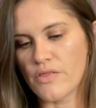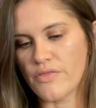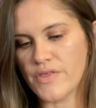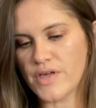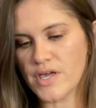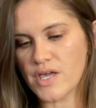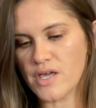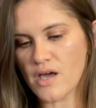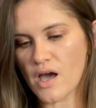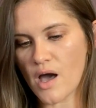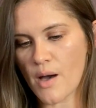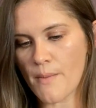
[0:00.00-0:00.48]

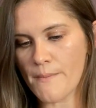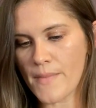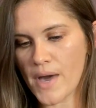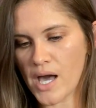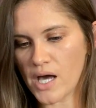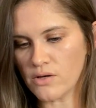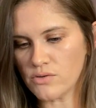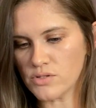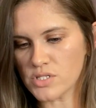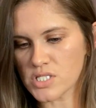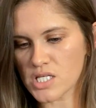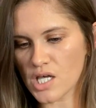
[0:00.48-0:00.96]
The
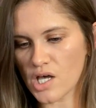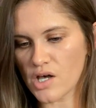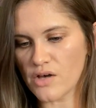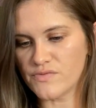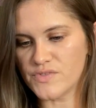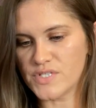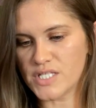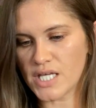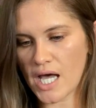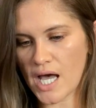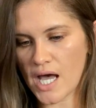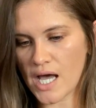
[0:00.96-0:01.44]
amount
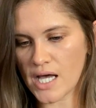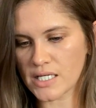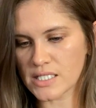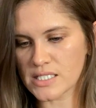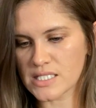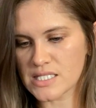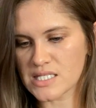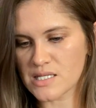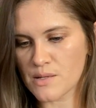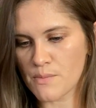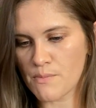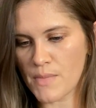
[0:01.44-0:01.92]
of
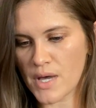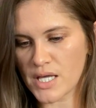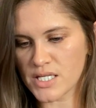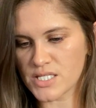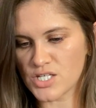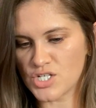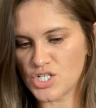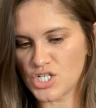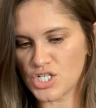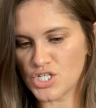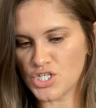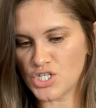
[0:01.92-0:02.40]
text
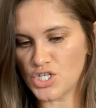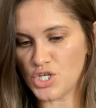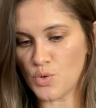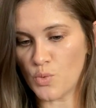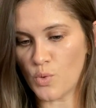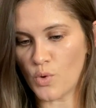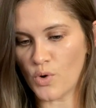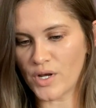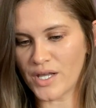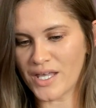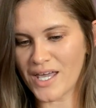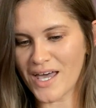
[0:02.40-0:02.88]
messages you
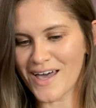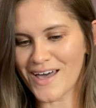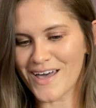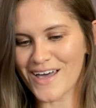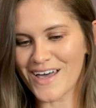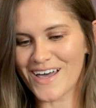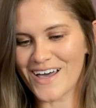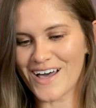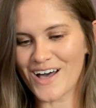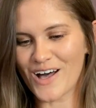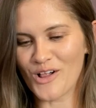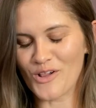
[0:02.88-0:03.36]
will
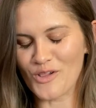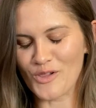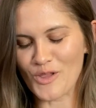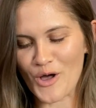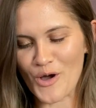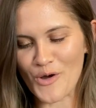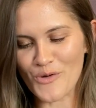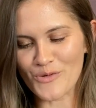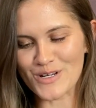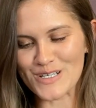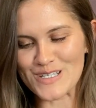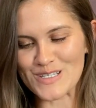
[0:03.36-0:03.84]
get
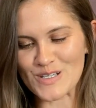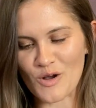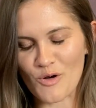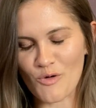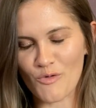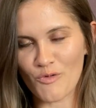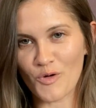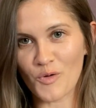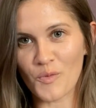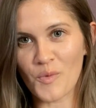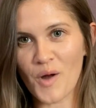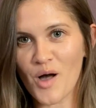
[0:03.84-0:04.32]
alone is
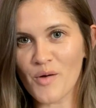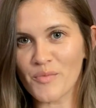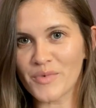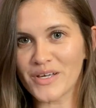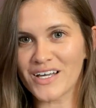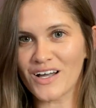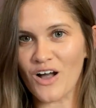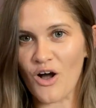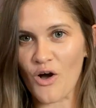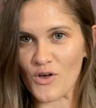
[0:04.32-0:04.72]
overwhelming.